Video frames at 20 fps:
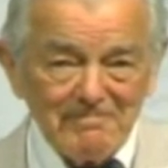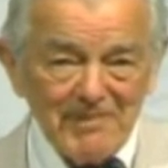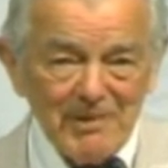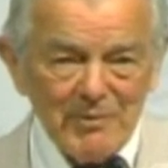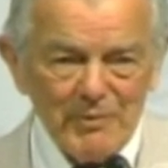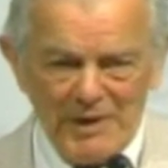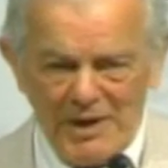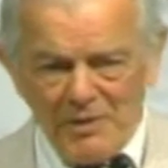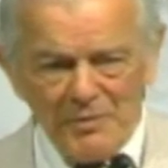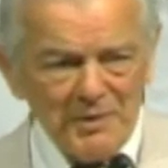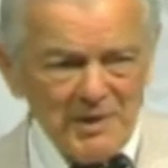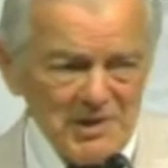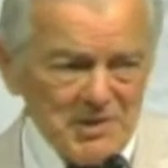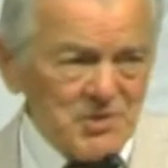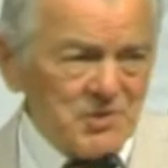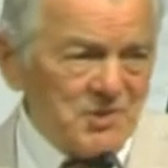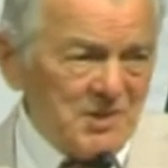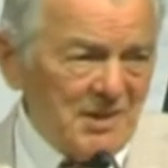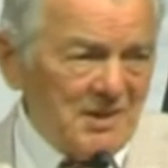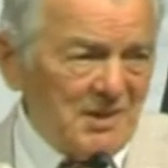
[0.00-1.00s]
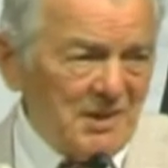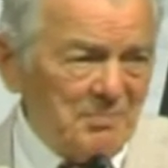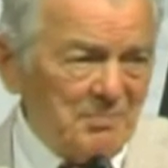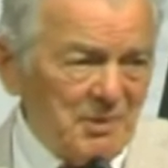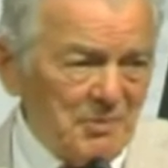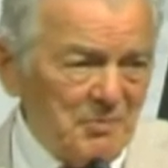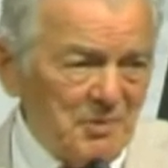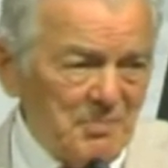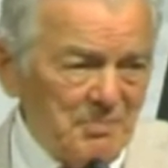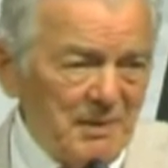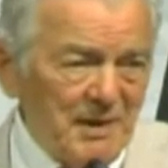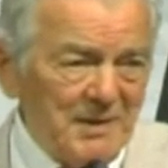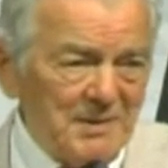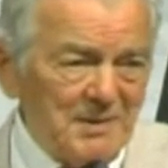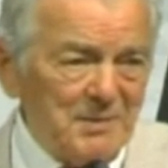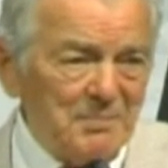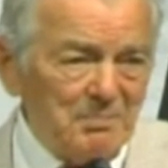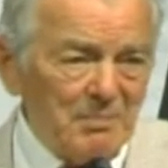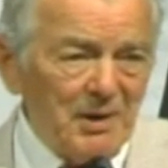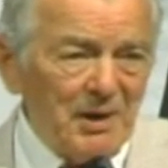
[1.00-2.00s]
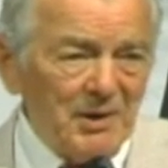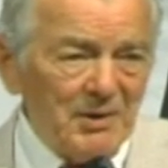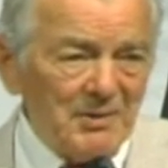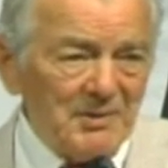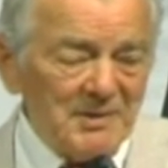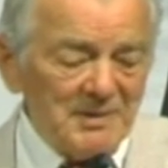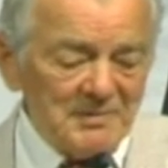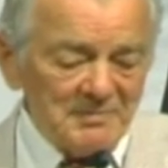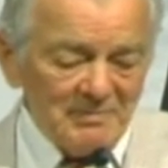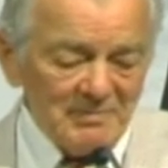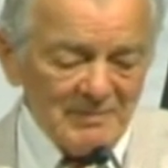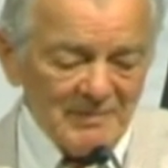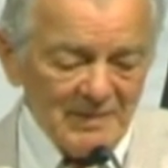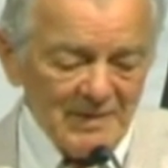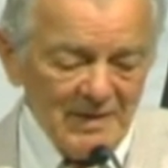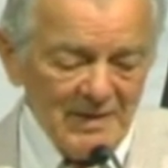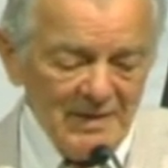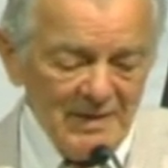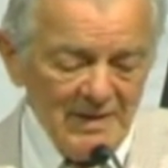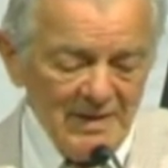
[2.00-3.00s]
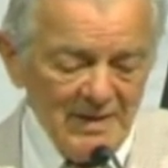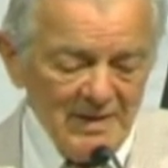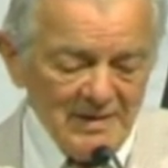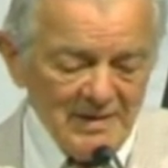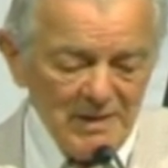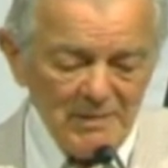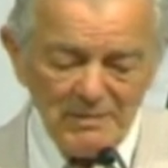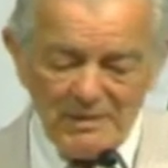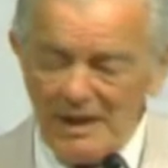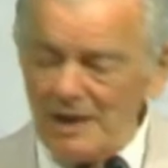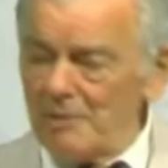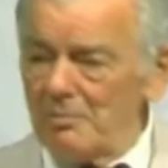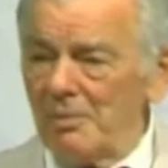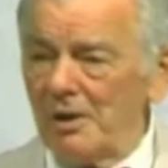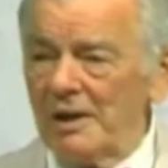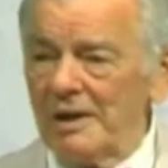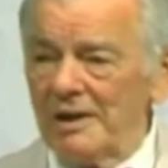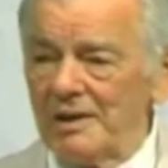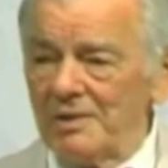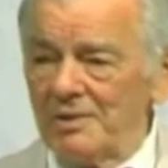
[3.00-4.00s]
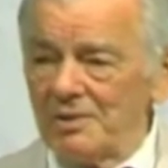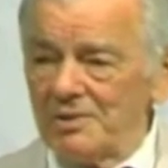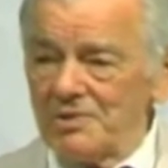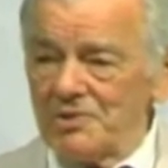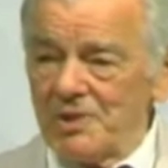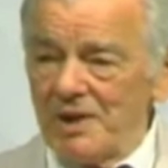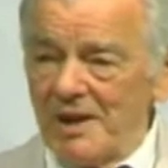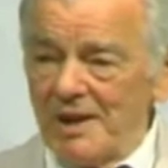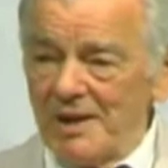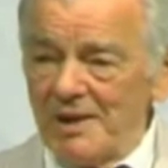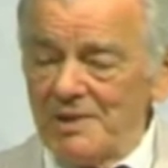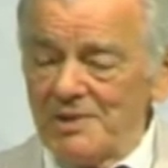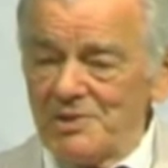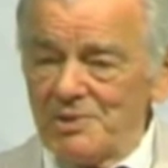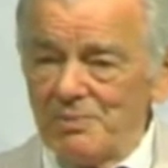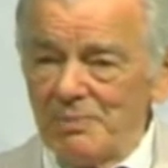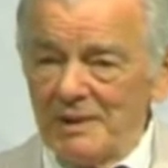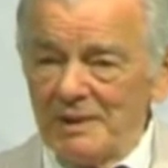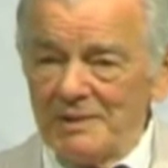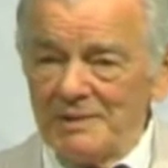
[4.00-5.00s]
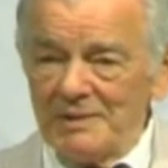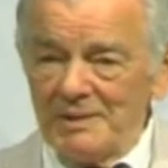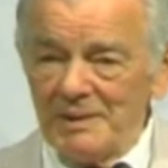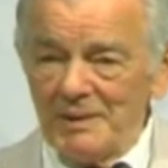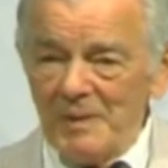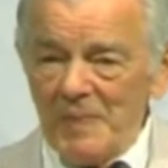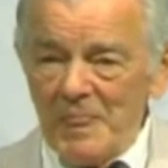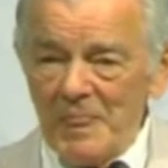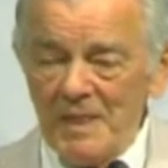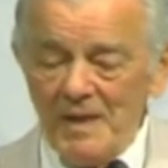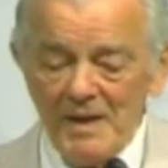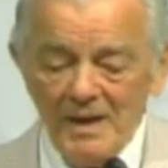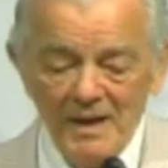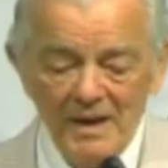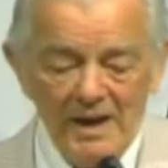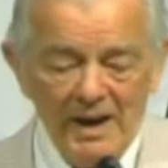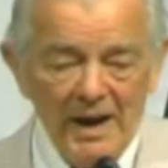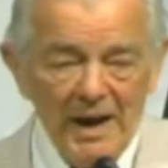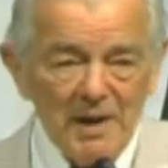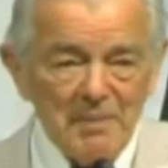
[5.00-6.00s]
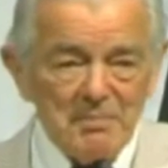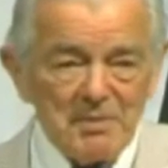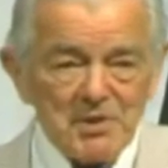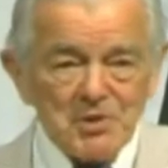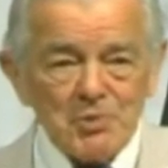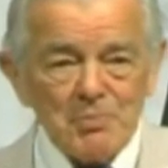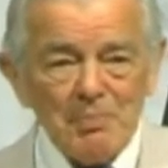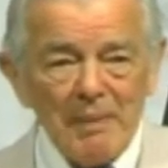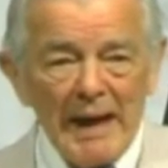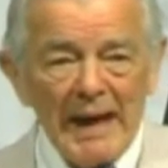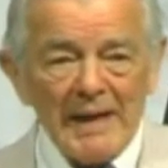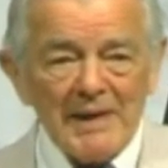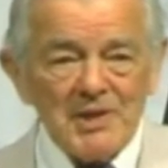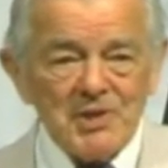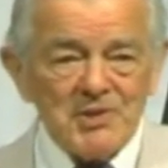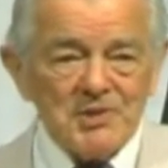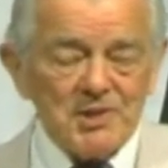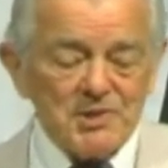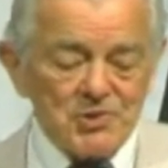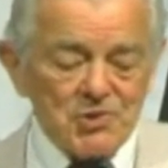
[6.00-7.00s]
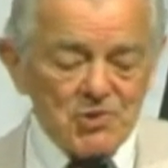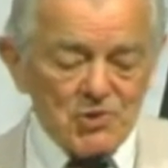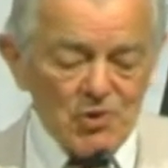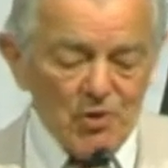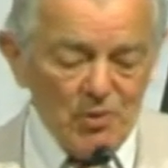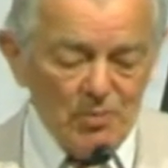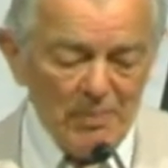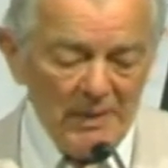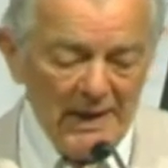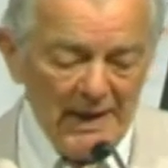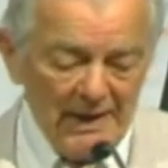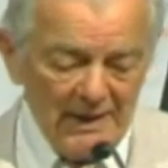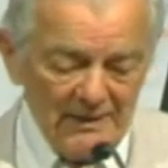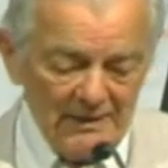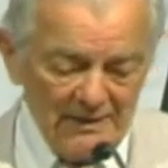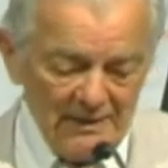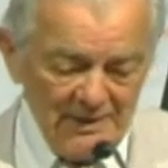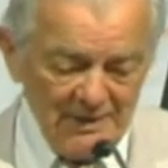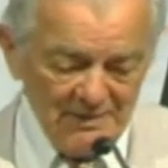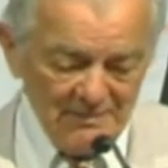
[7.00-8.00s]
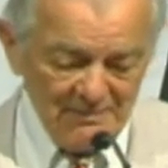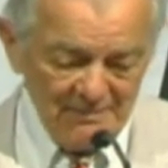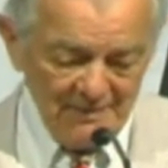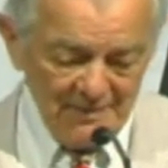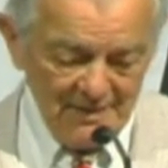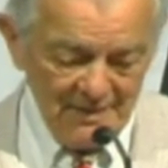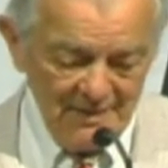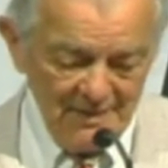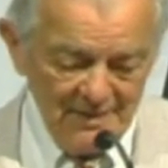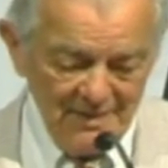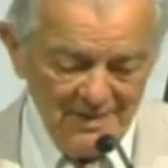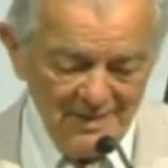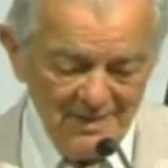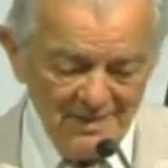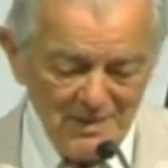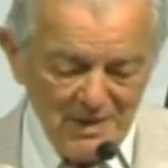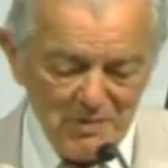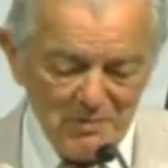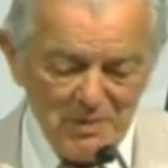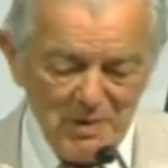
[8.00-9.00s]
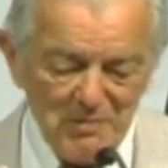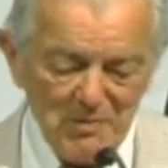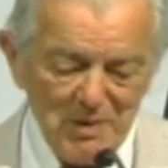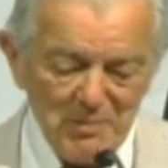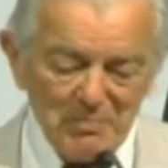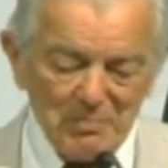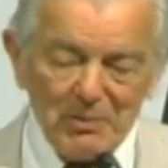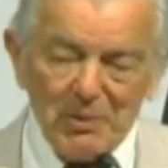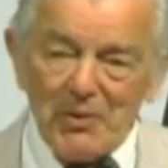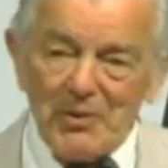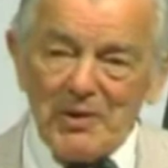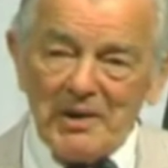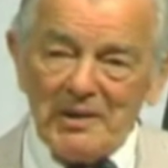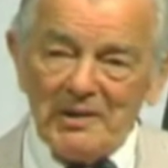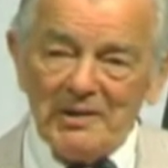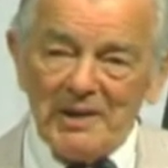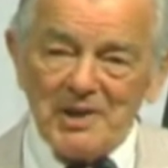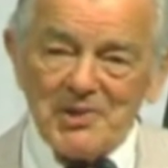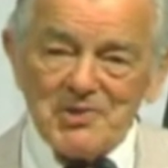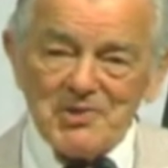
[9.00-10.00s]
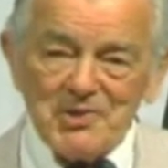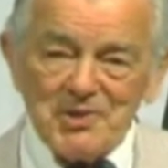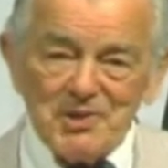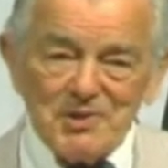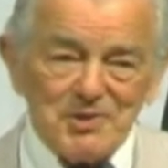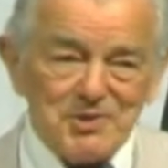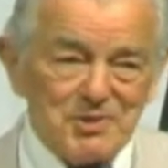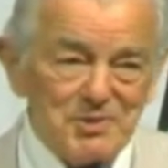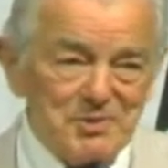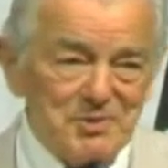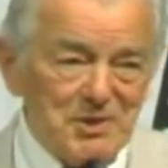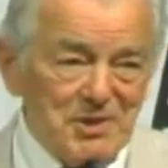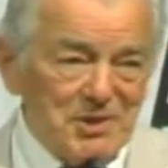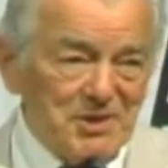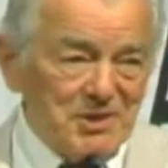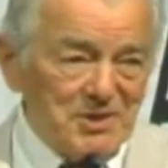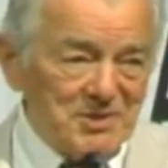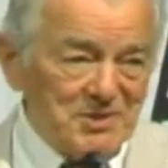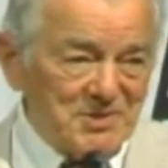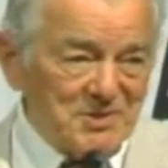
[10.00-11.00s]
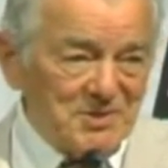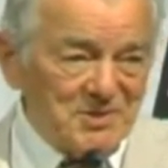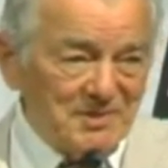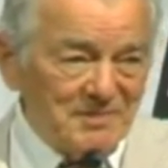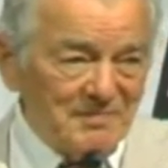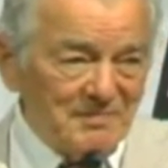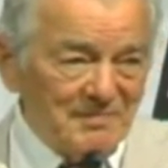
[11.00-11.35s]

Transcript: We didn't really steal it, but we begged and borrowed it. There was a lot of money in those days, but I mismanaged it so badly that we went broke in less than 2 years.